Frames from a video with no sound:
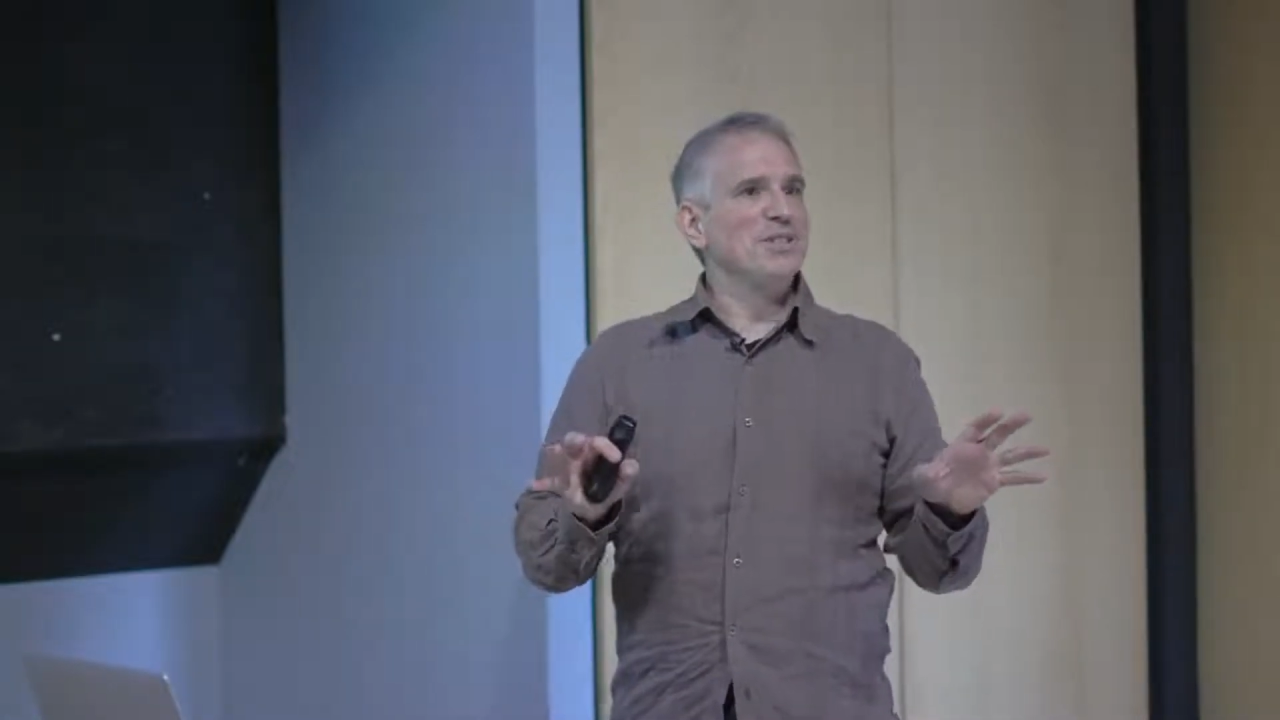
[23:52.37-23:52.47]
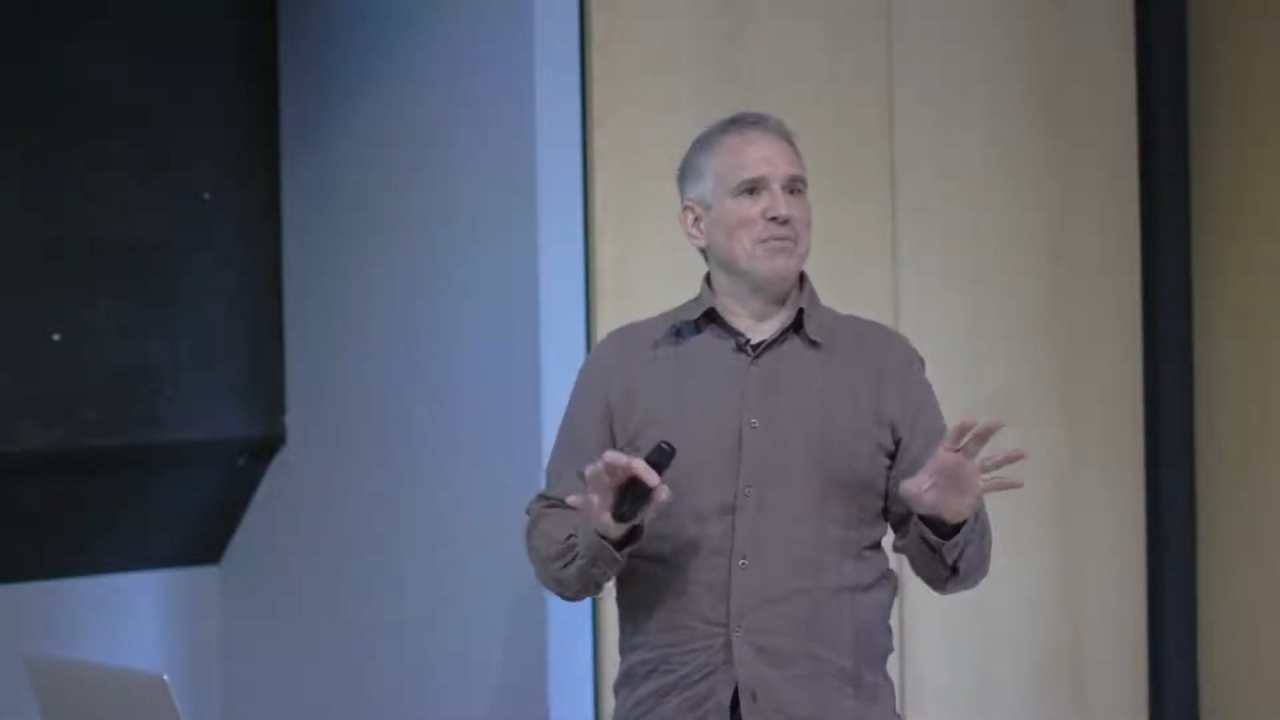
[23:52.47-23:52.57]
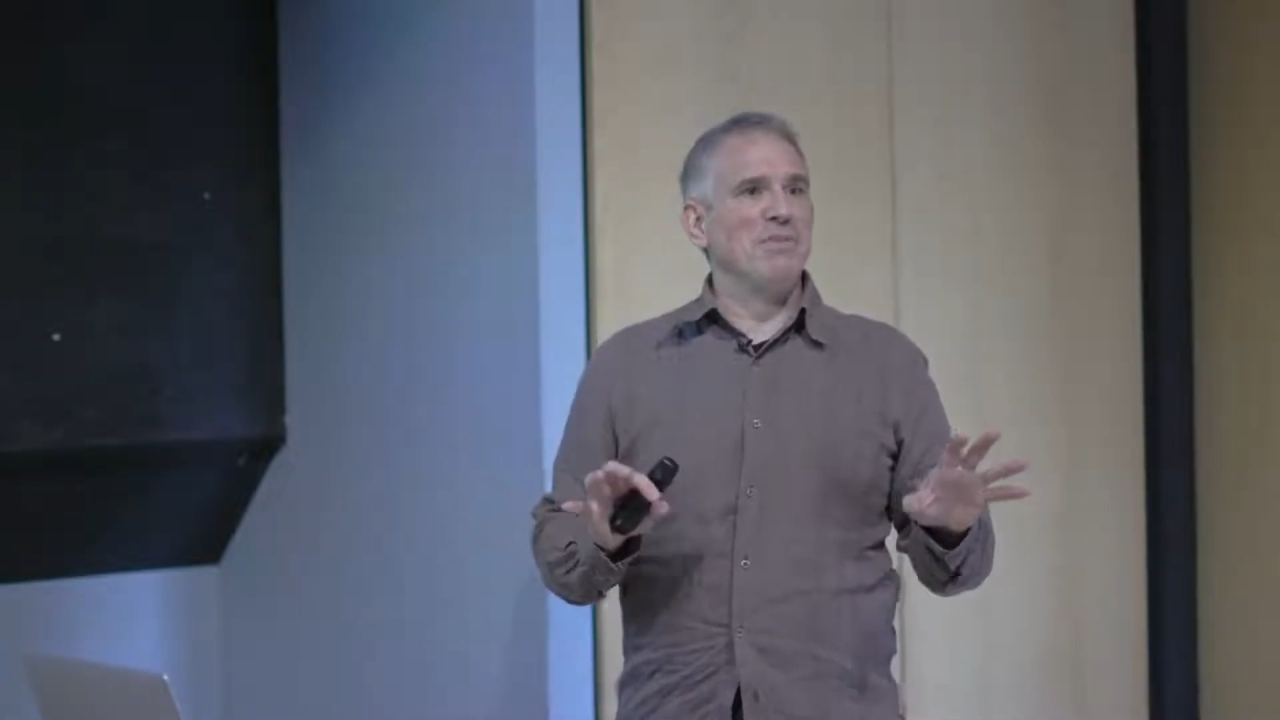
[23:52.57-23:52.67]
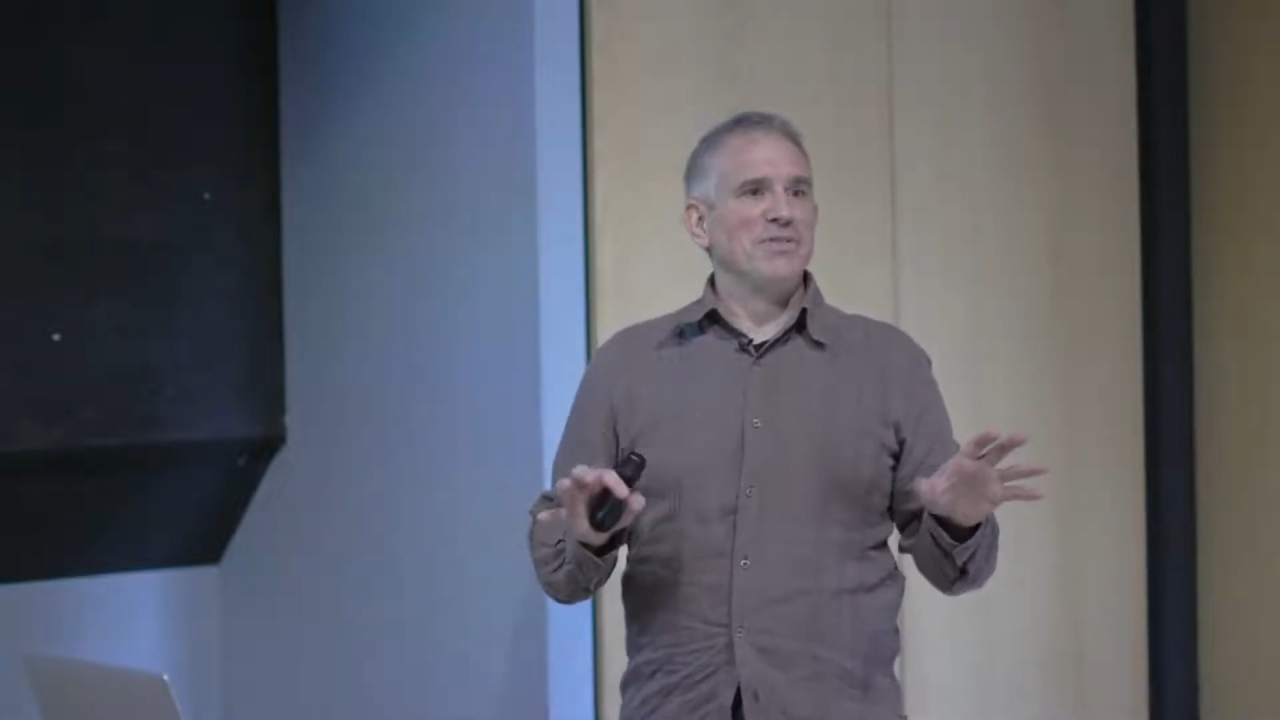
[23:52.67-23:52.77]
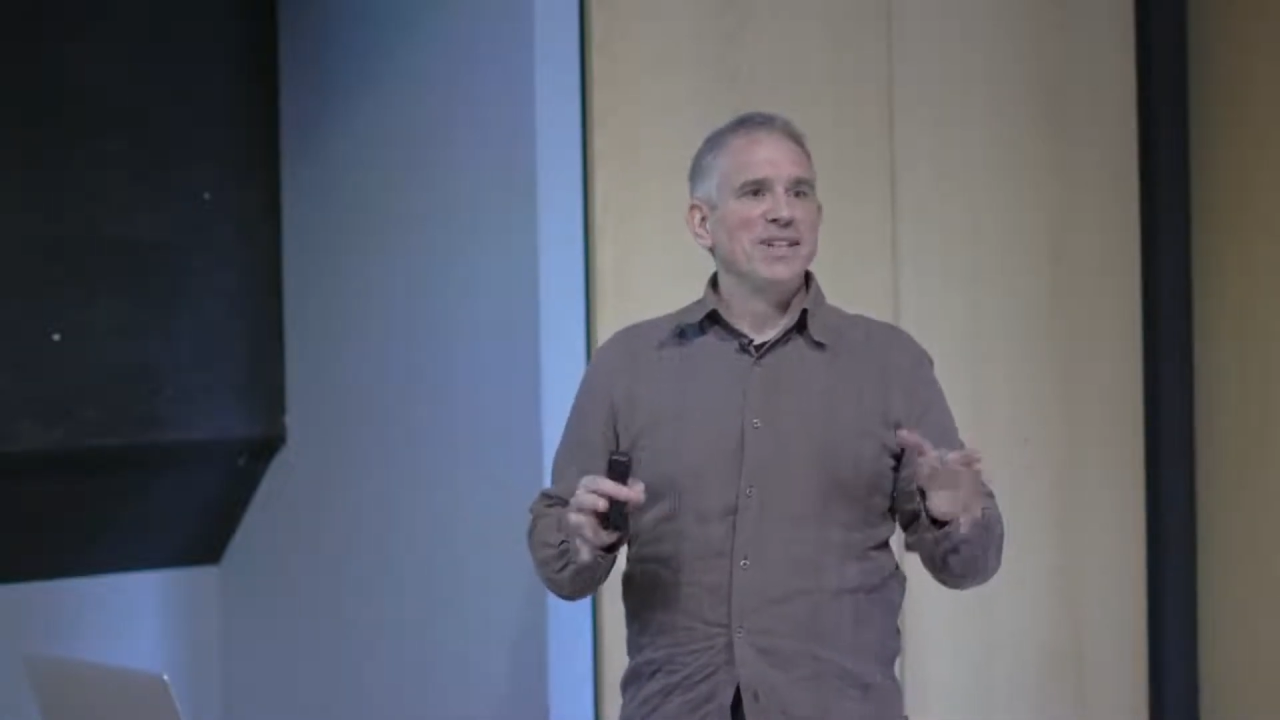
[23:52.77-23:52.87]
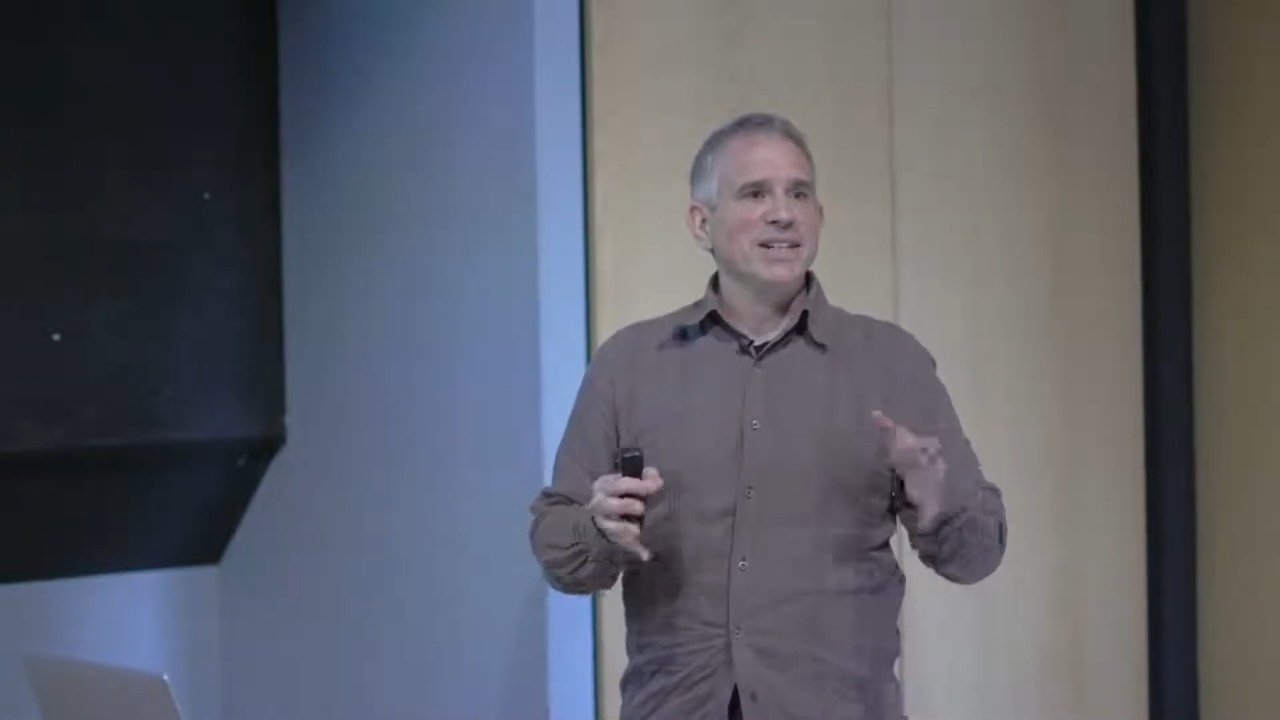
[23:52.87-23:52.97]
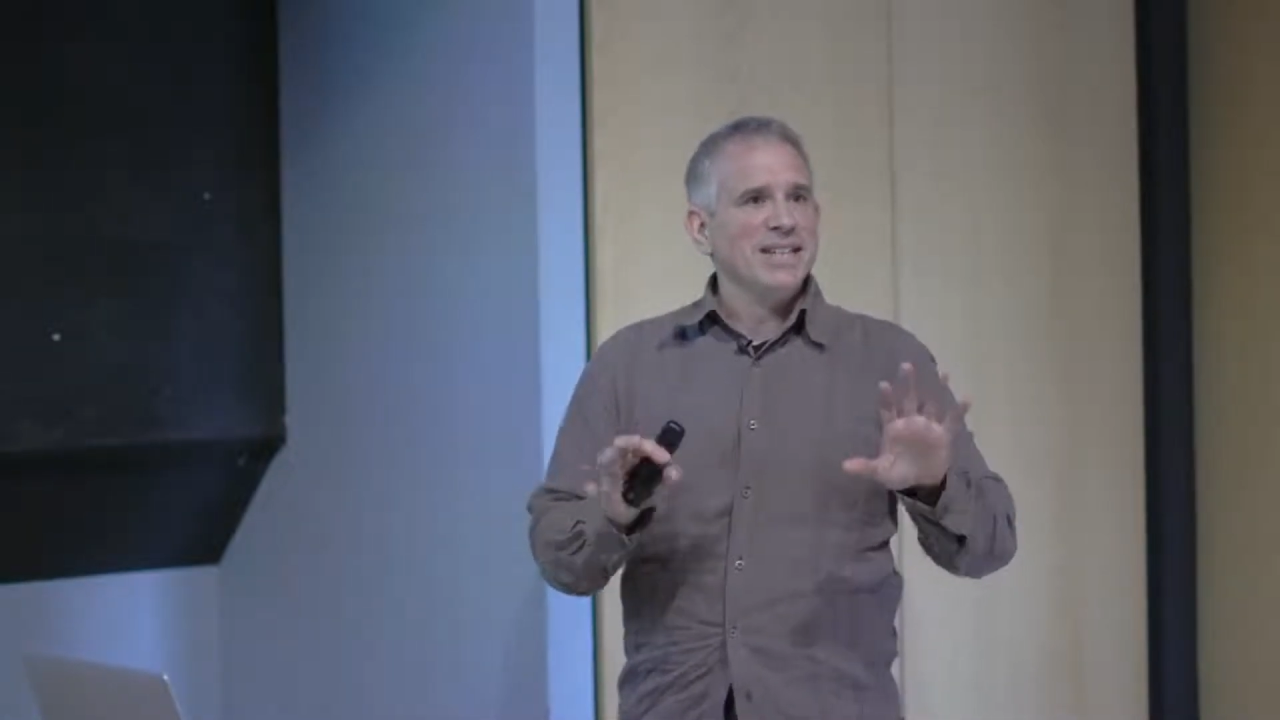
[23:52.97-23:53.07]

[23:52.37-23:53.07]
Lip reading: some of the fans,